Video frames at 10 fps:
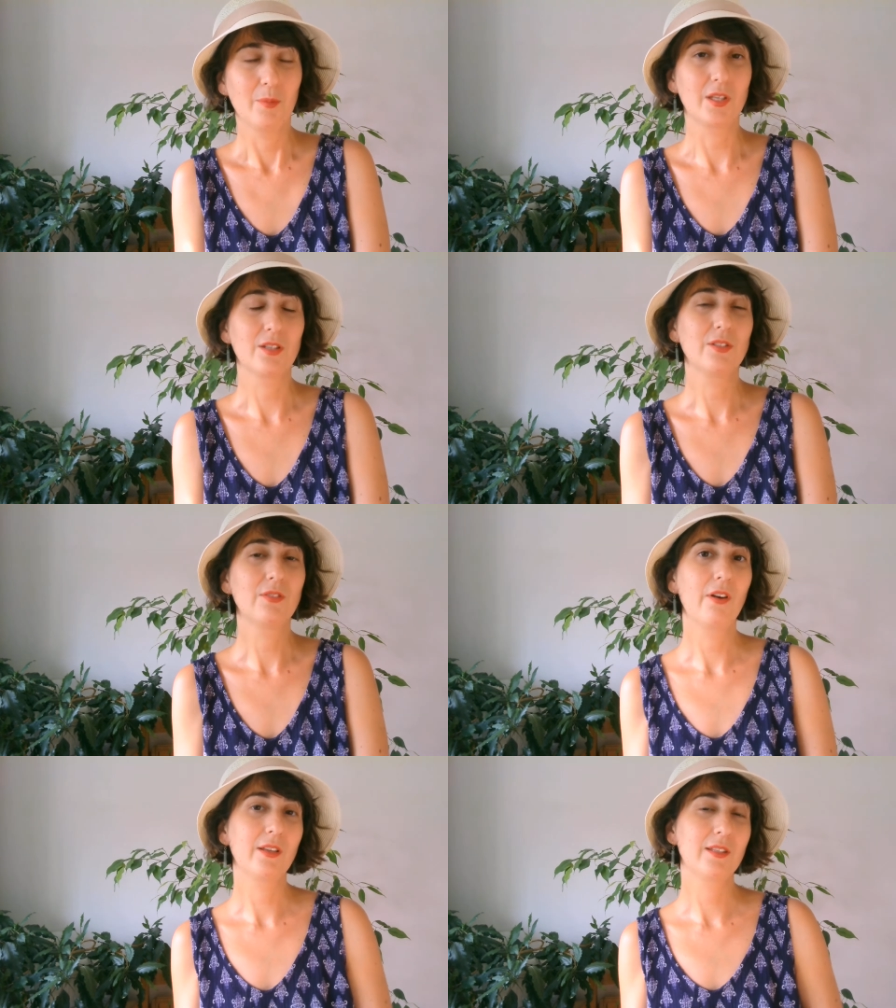Because,
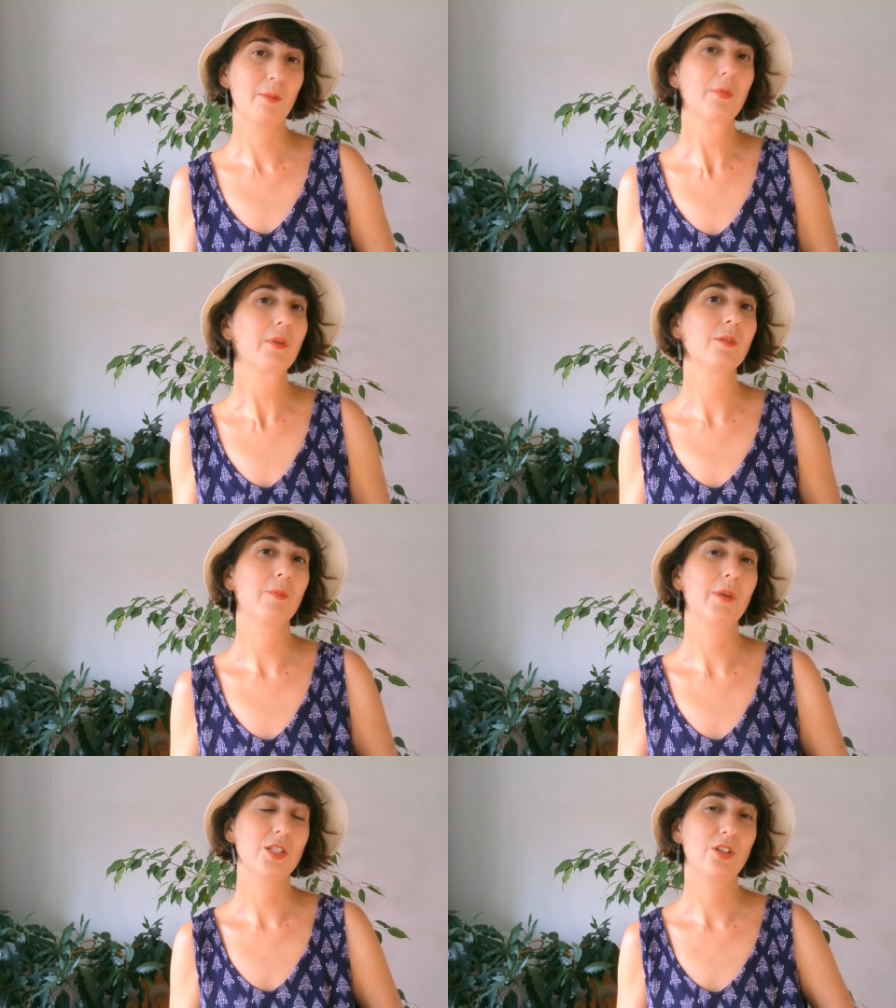for example,
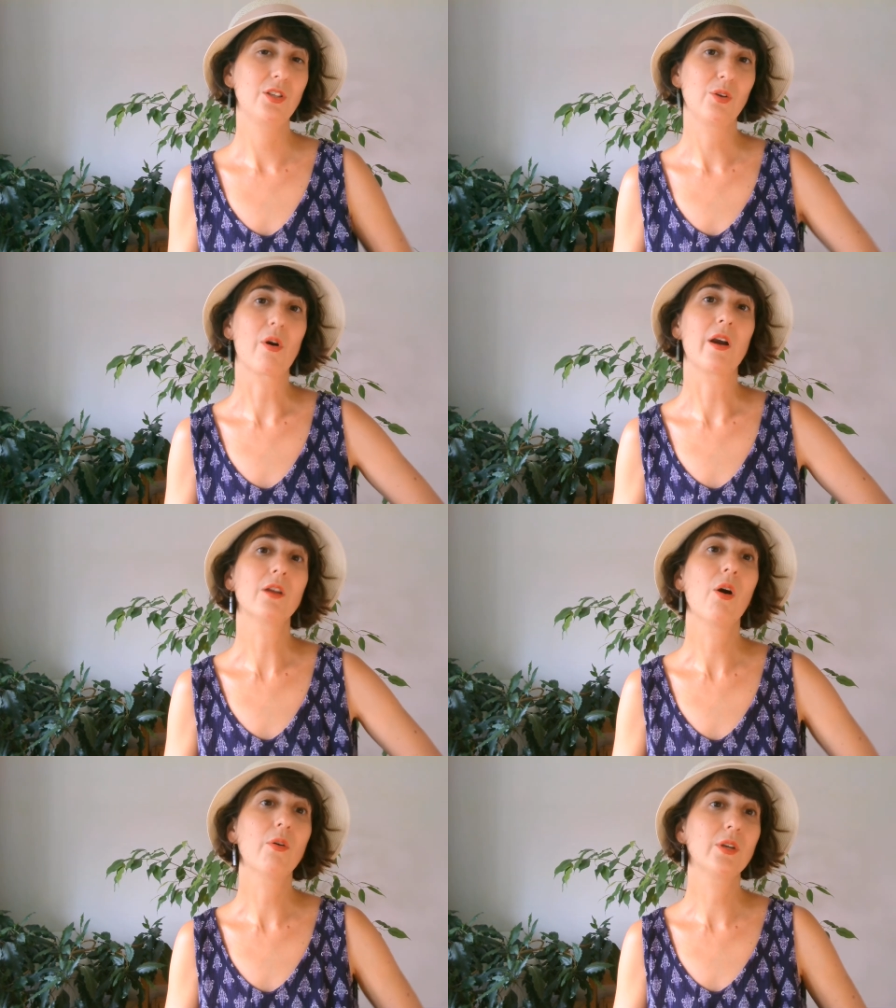imagine you are
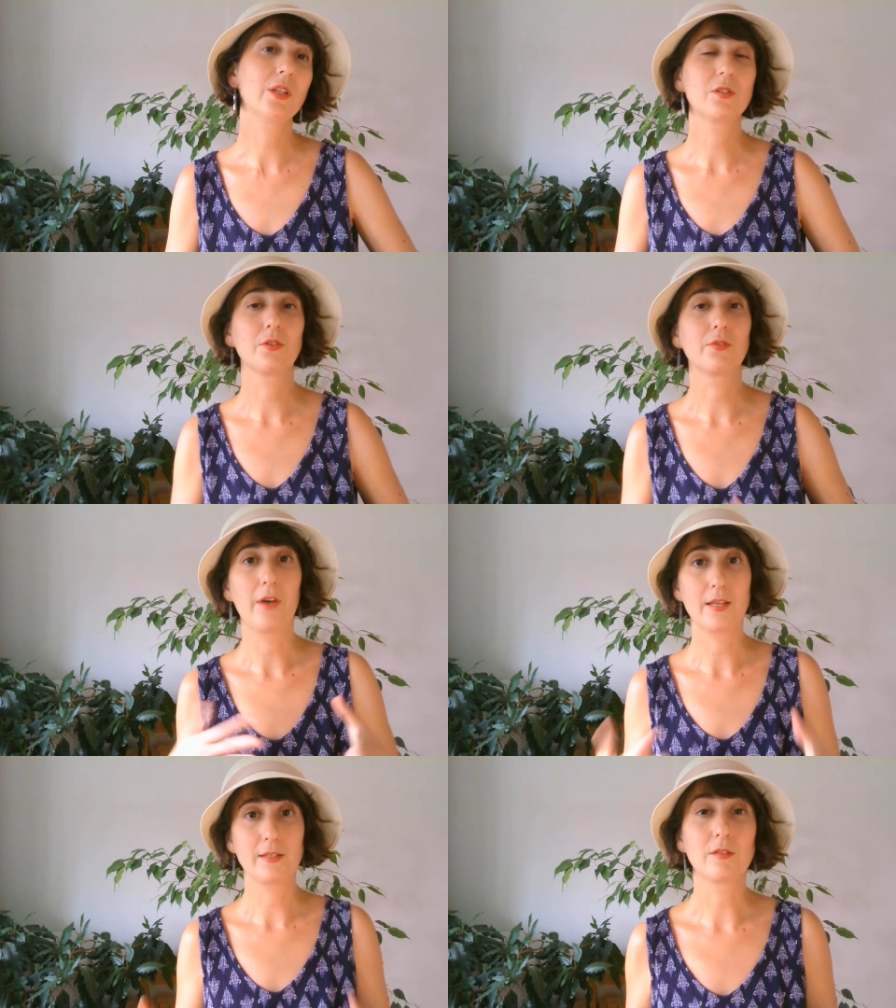going to a
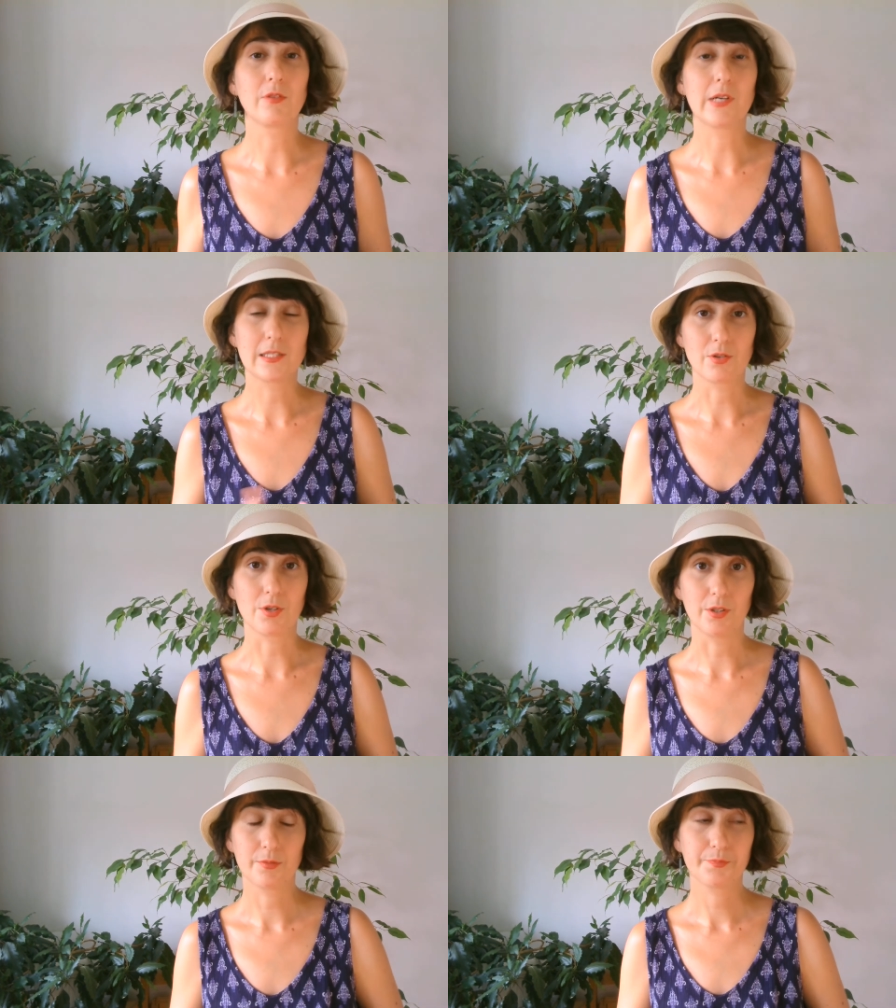fancy
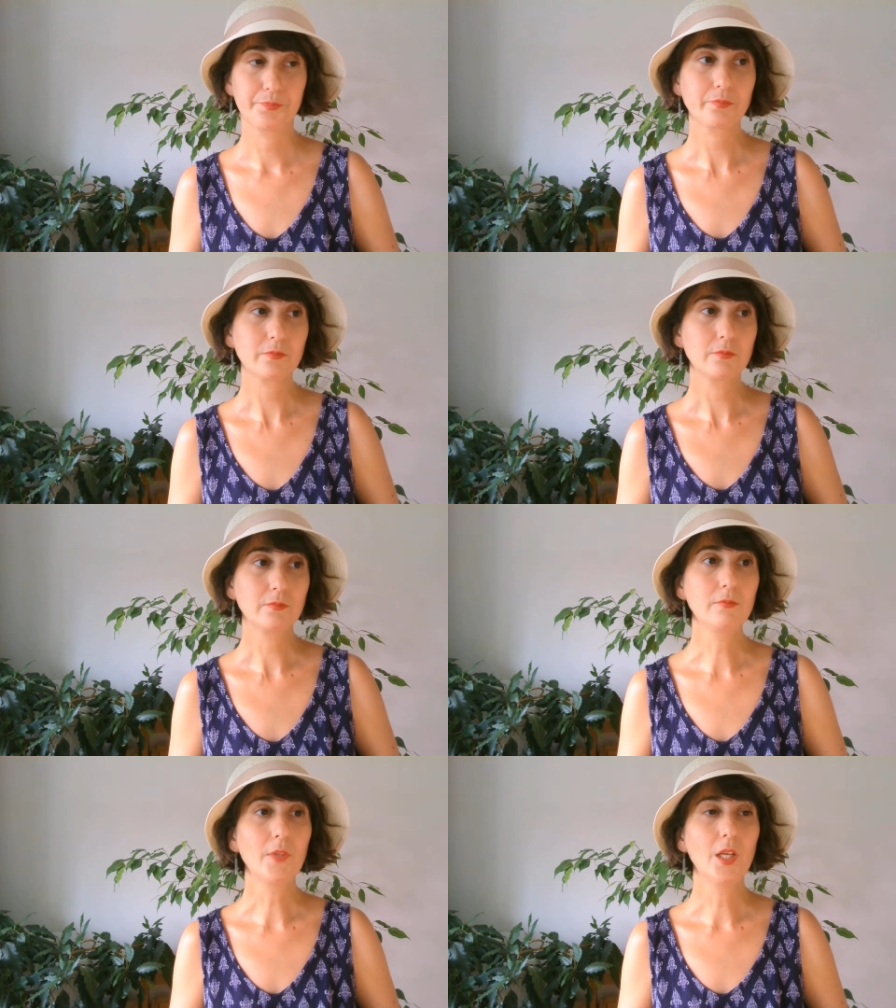restaurant
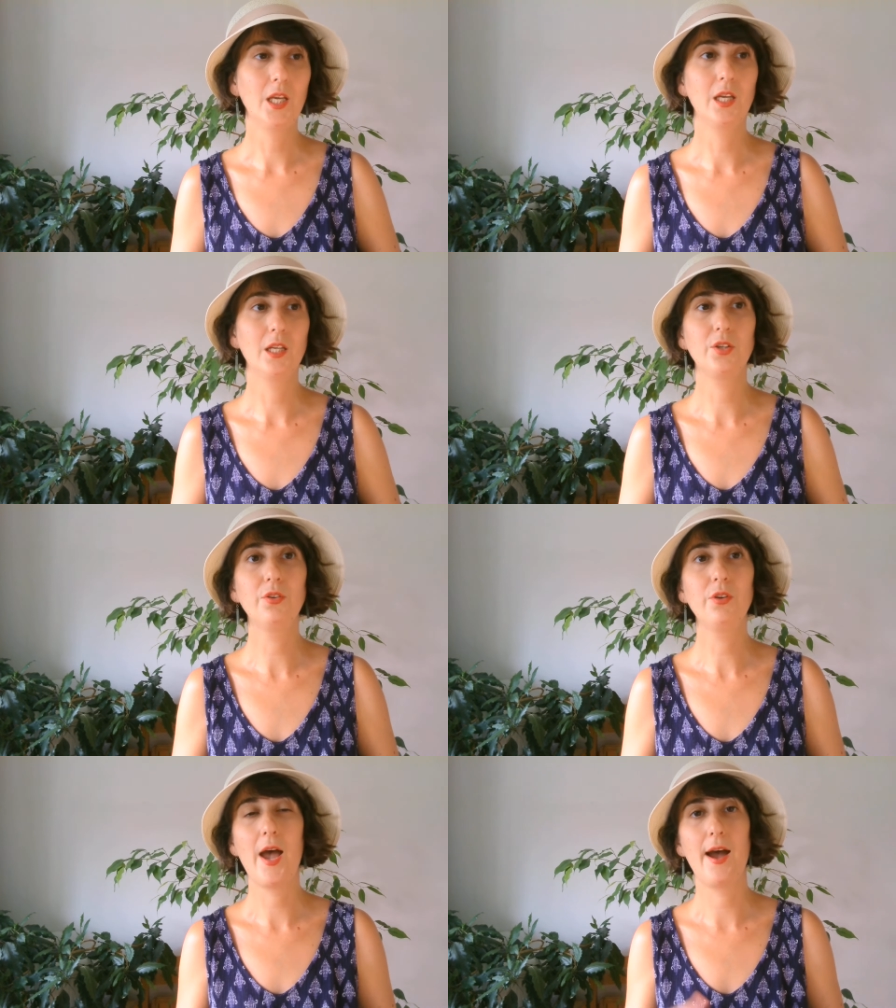and
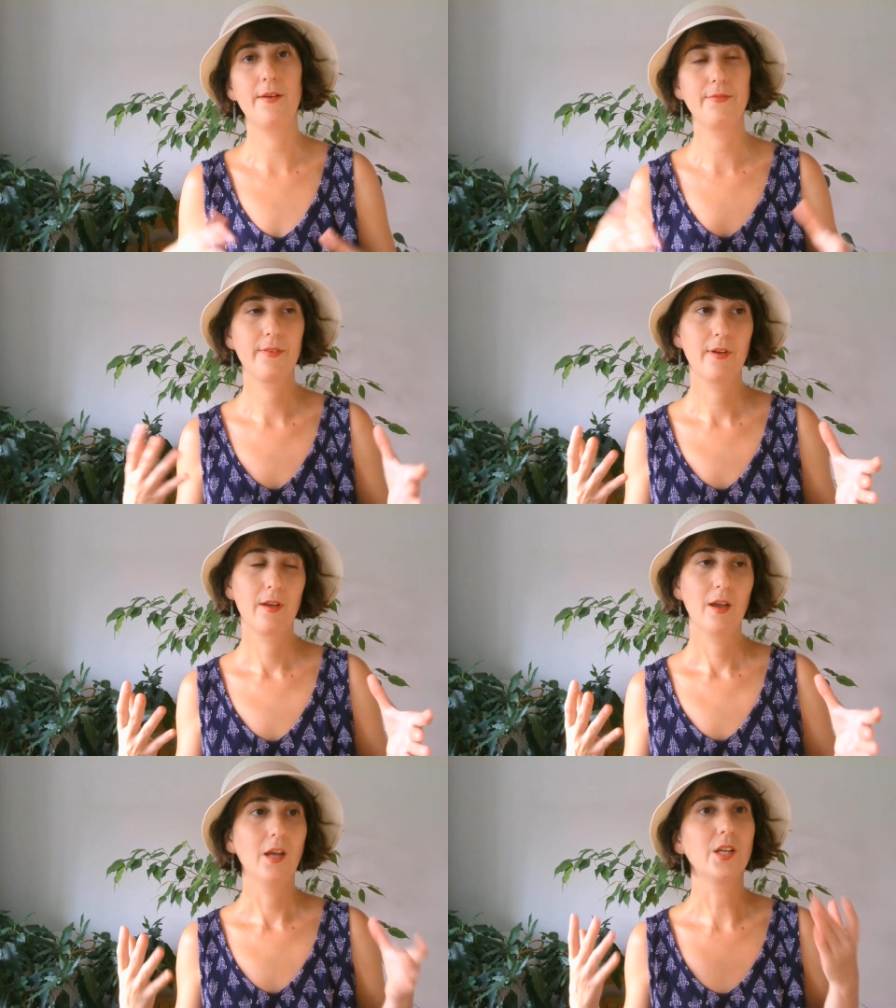you have
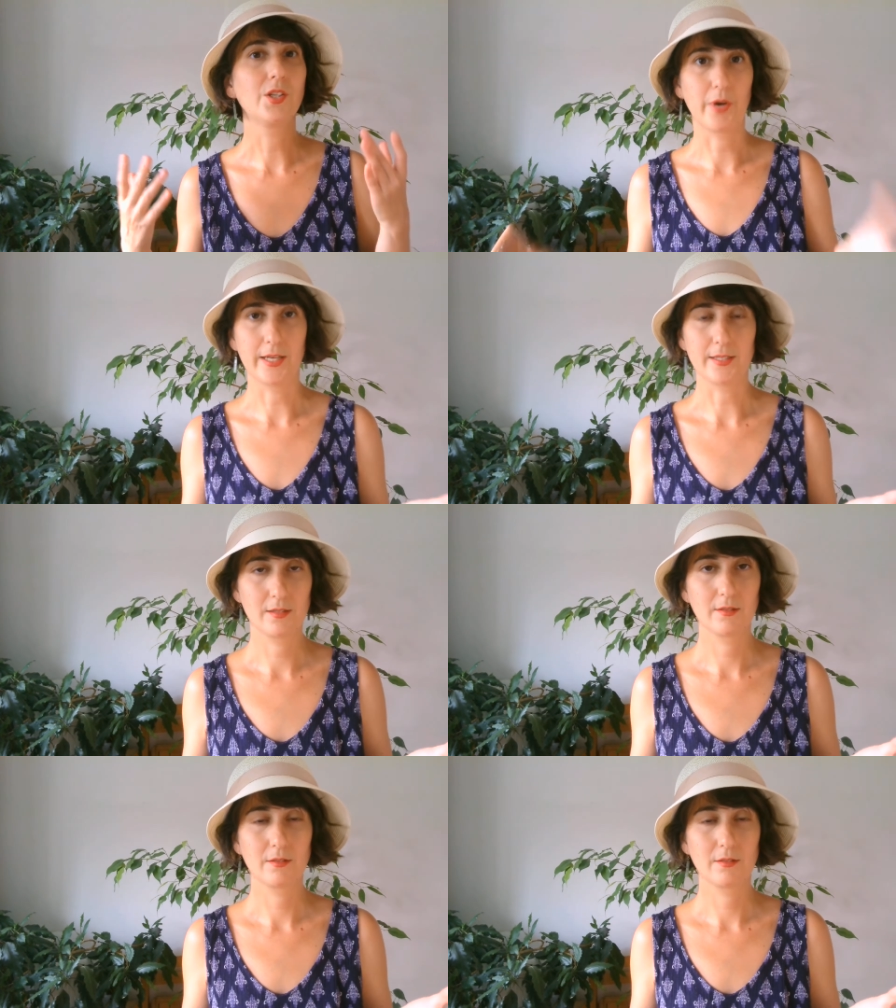a dress